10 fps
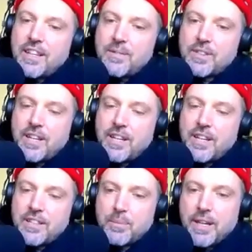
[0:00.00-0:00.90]
And I was
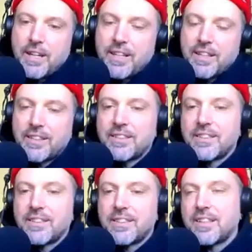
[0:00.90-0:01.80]
contemplating
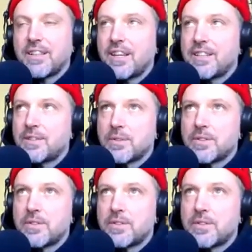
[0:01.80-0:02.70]
as you were
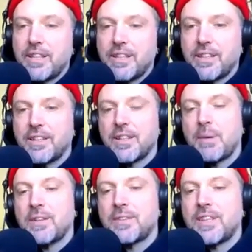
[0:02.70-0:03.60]
speaking
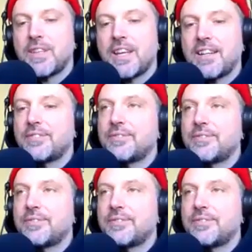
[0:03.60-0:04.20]
about that,